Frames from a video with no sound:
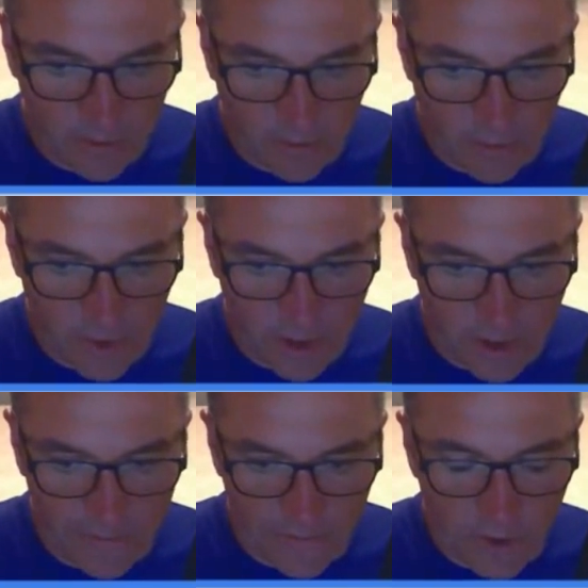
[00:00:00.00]
if you're an
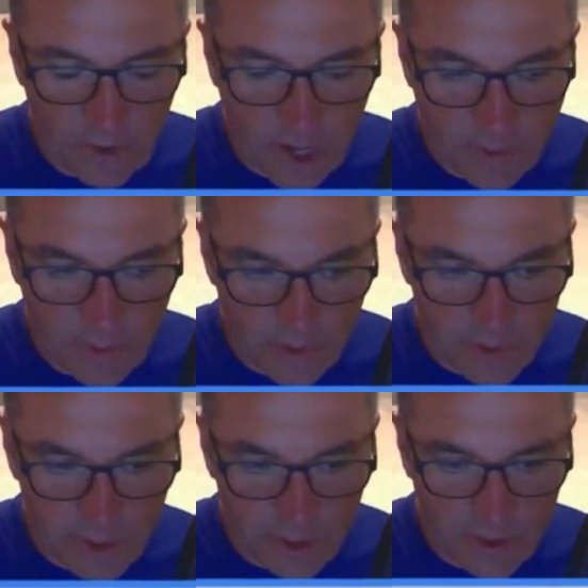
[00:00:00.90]
ops person
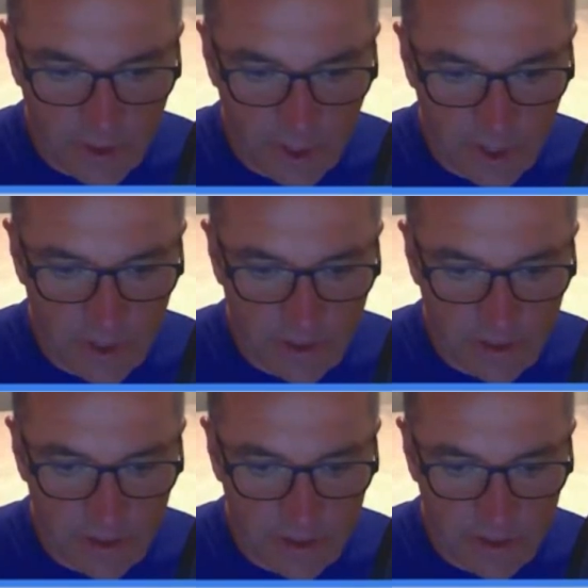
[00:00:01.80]
and
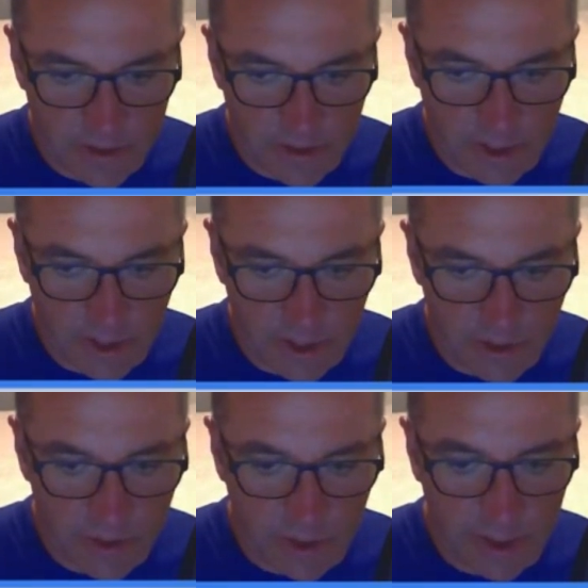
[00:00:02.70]
you get an
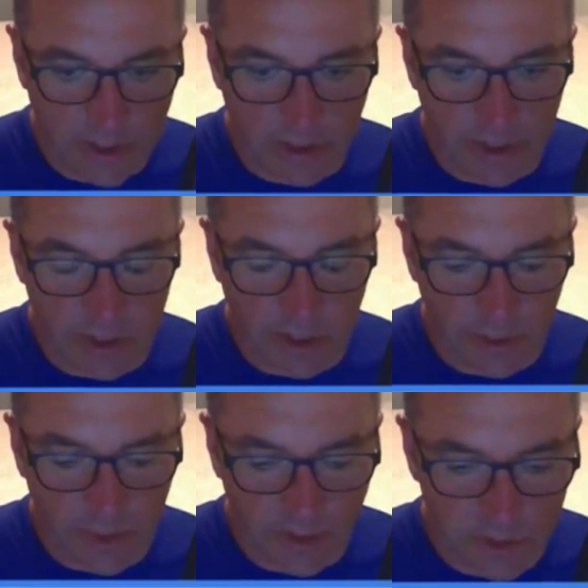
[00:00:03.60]
escalation about a server
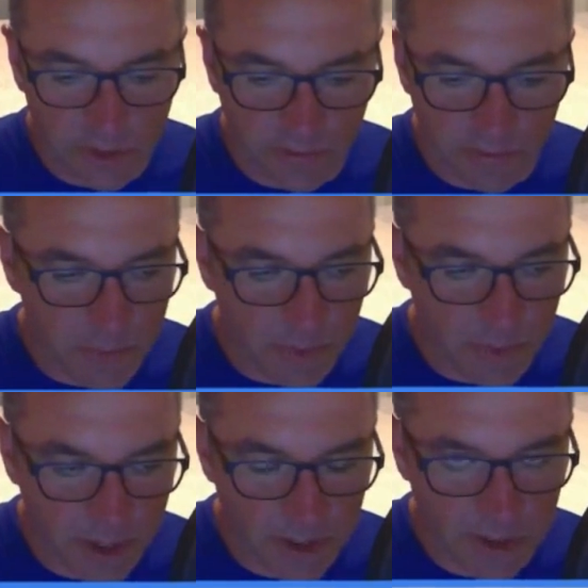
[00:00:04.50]
that's being managed in this
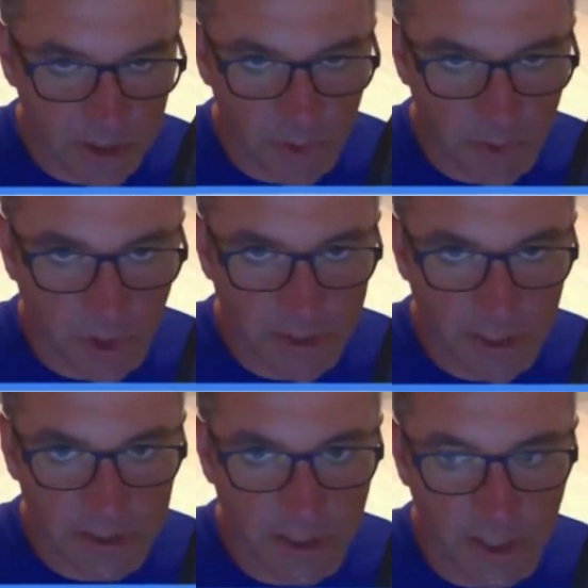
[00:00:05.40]
process,
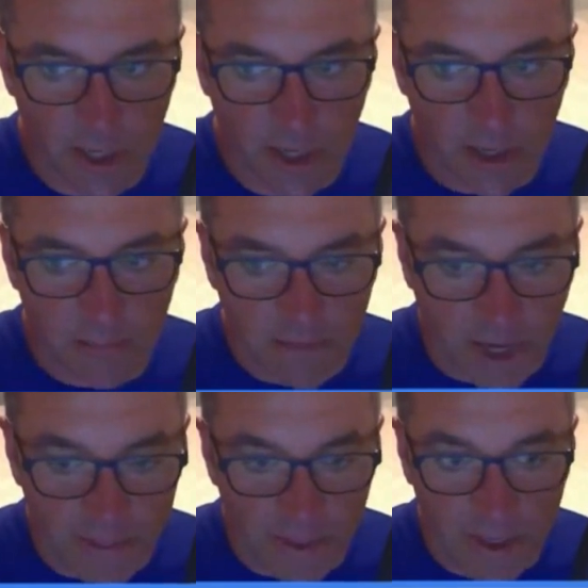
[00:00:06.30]
I think as
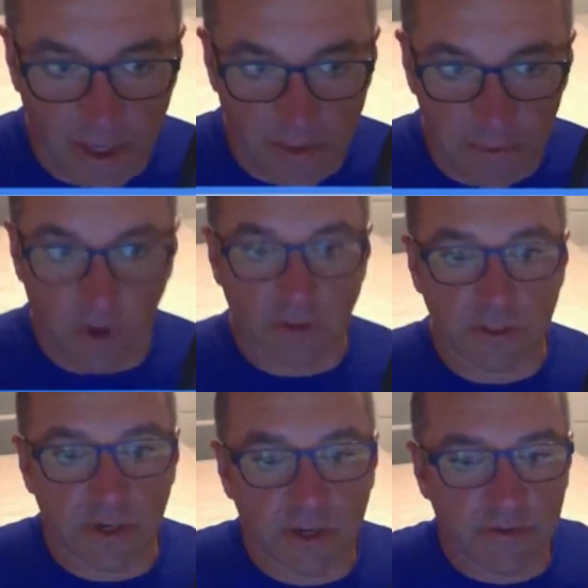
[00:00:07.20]
part of
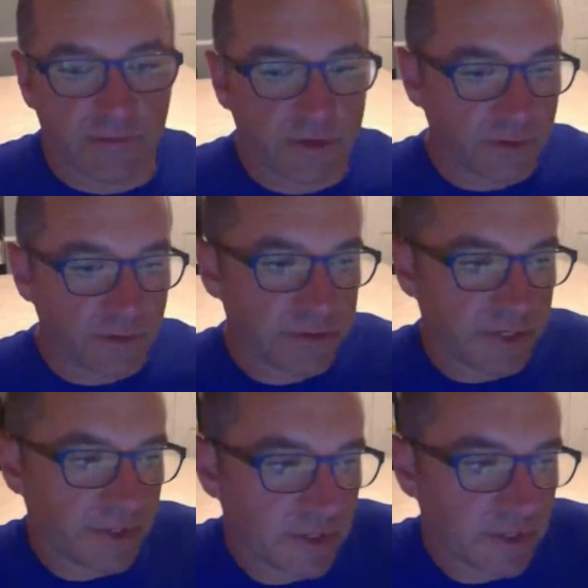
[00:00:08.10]
introducing this
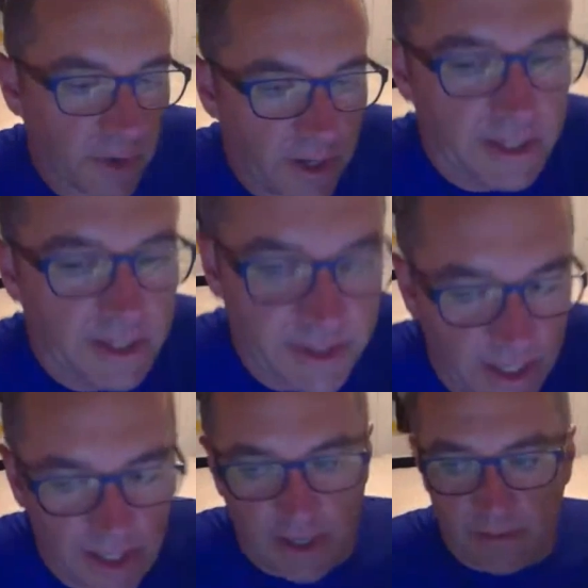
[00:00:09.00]
process,
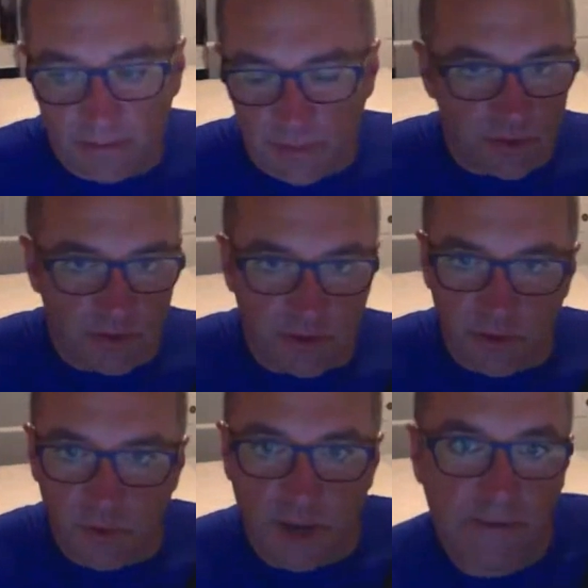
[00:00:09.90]
you have to
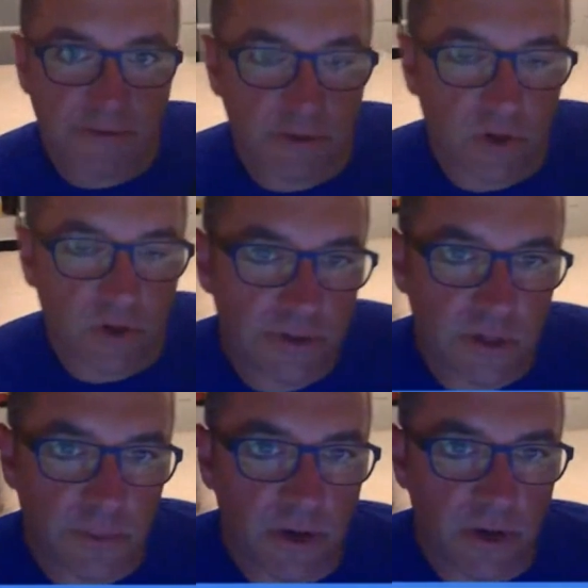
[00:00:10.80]
go into the
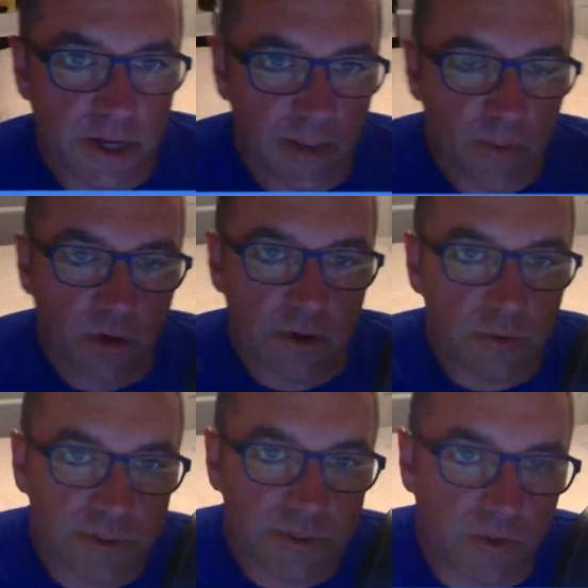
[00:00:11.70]
paradigm where humans don't
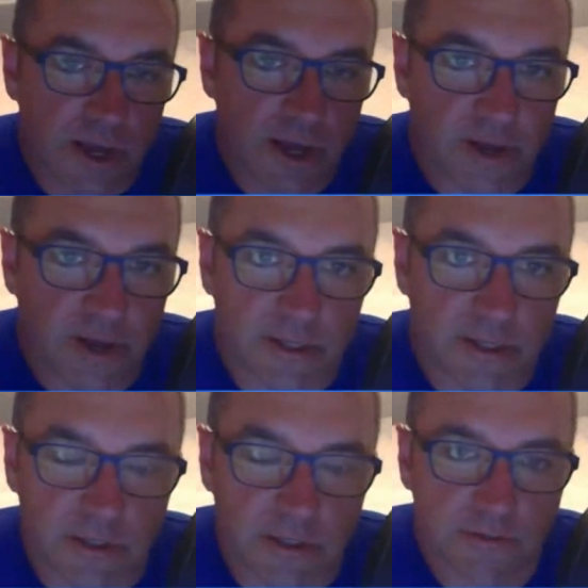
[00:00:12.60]
have access to
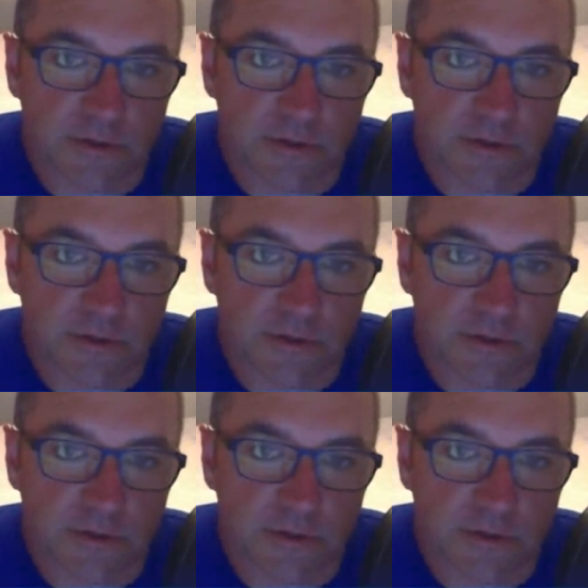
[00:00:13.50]
servers.